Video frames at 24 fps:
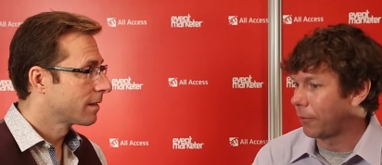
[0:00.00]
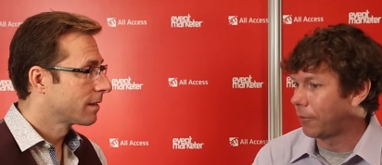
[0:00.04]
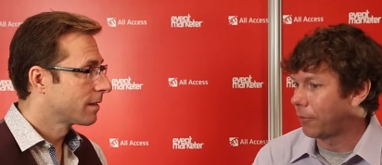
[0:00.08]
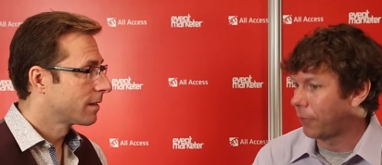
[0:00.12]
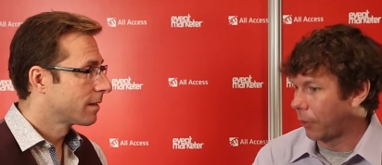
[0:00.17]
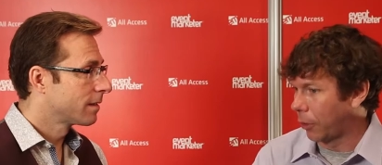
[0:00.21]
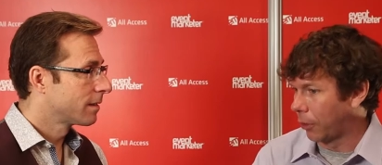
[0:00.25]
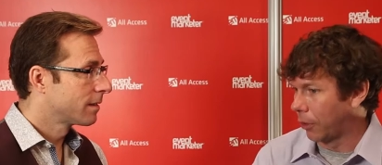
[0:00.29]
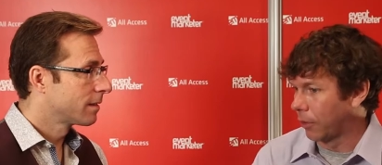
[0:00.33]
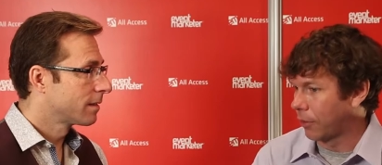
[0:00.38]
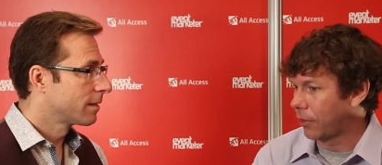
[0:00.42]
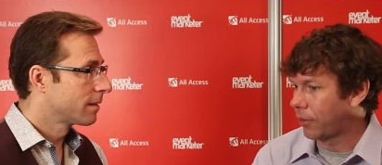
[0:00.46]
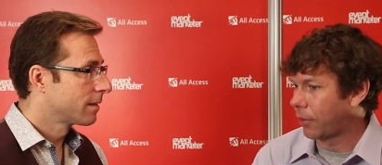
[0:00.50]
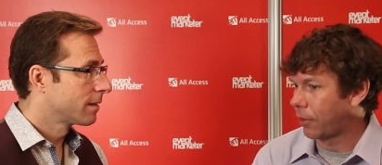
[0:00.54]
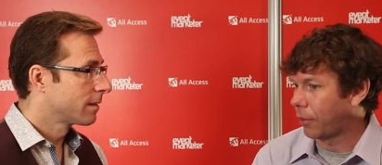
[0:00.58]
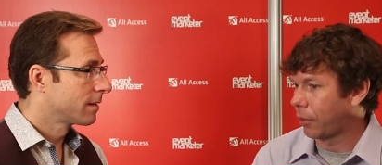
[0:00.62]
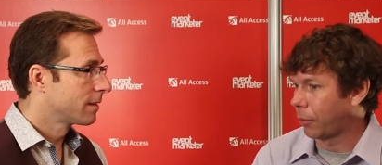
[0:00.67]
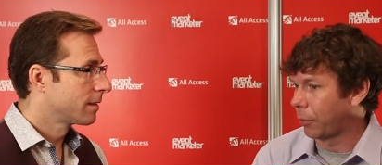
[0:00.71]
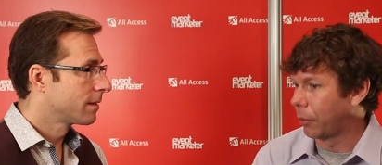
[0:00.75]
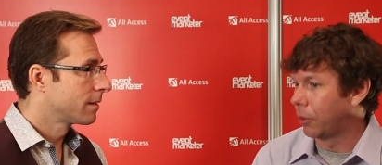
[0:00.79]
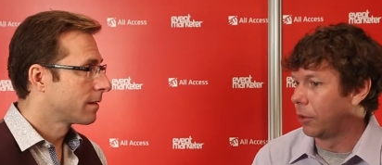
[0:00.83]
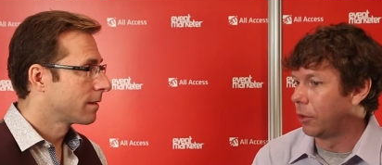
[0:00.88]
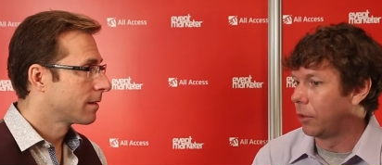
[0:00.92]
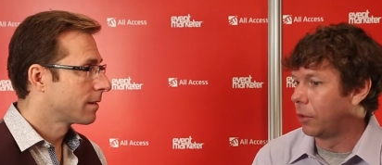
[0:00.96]
Speaker 1: first
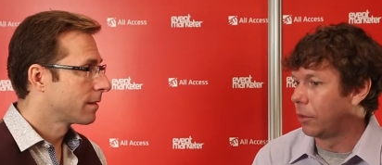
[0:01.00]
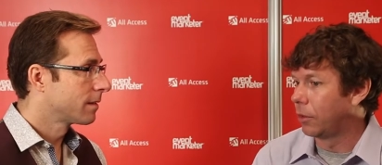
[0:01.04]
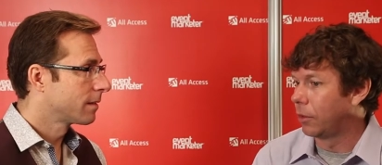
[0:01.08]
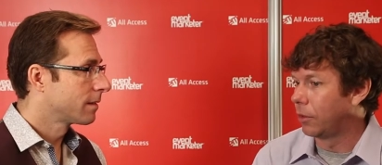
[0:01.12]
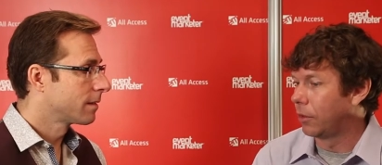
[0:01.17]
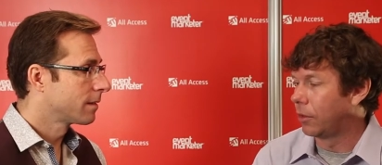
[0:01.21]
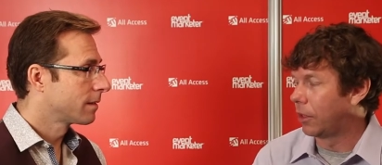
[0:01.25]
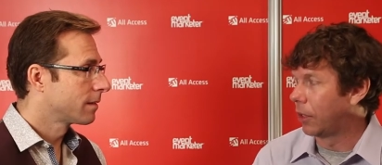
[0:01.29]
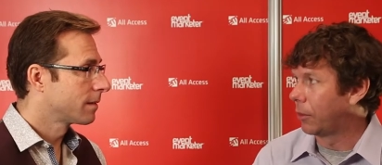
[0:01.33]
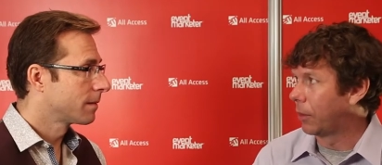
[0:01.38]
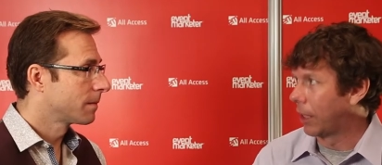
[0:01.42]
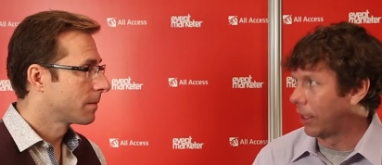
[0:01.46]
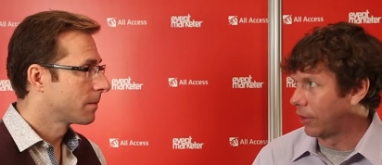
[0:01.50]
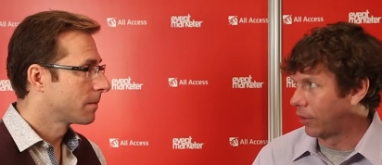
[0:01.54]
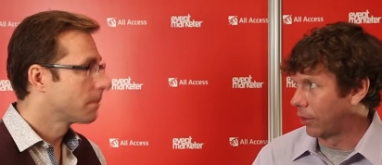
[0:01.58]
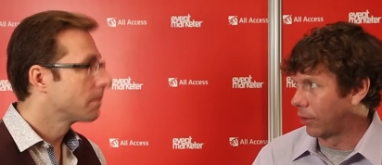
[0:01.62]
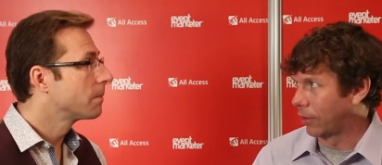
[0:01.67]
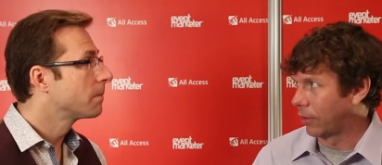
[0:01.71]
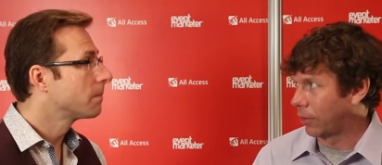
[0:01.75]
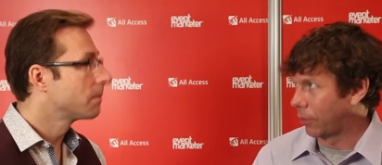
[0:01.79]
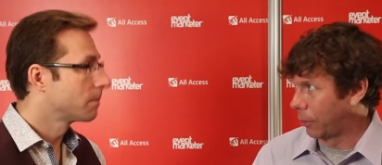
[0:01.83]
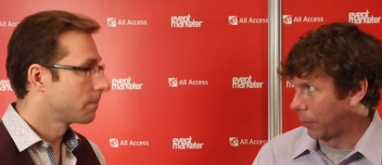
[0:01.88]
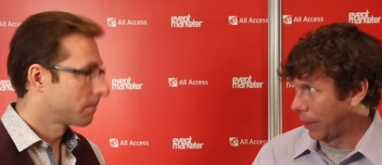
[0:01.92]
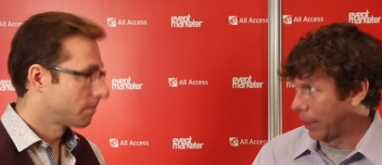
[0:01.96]
through
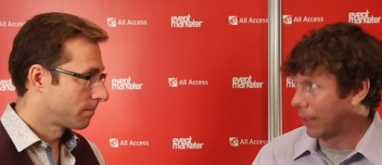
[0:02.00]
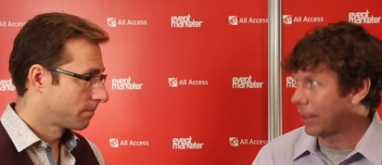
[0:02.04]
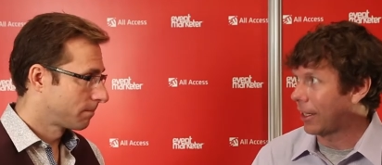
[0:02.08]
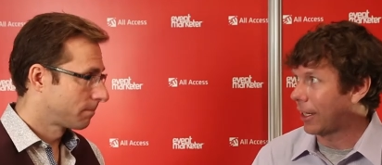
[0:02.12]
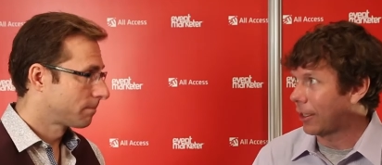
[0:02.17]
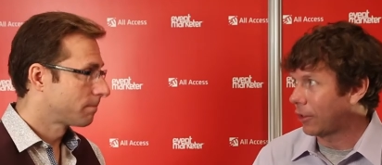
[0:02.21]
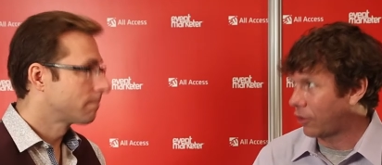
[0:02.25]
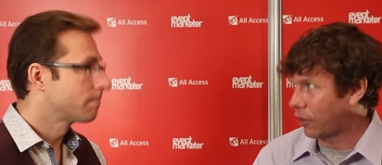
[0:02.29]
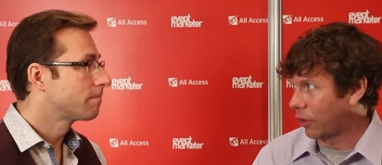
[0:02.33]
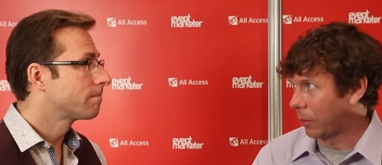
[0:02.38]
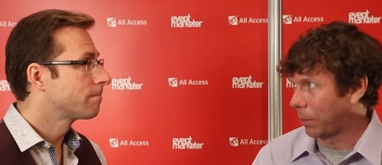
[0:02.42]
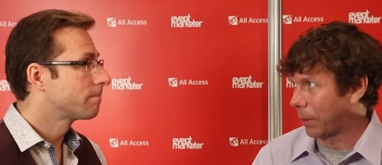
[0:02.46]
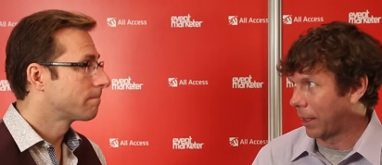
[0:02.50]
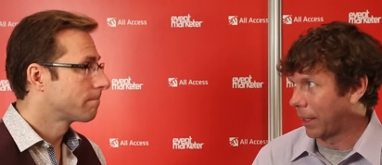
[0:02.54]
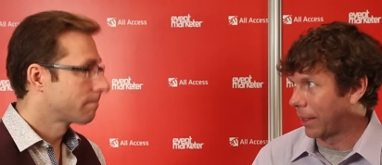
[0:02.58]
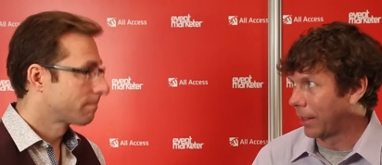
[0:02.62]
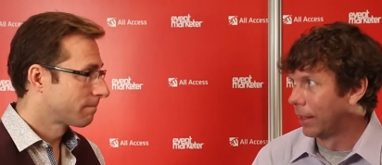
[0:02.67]
donations, through in-kind shipping.